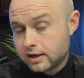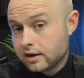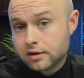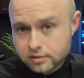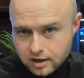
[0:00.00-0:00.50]
any
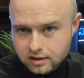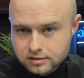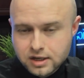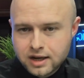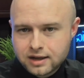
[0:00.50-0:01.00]
other
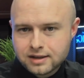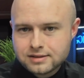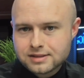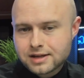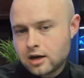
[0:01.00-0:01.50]
knowledge. It
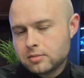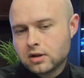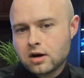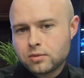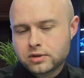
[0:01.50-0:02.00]
just came
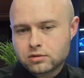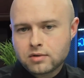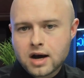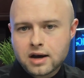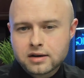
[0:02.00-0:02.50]
along with the
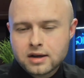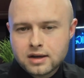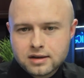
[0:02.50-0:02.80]
ride.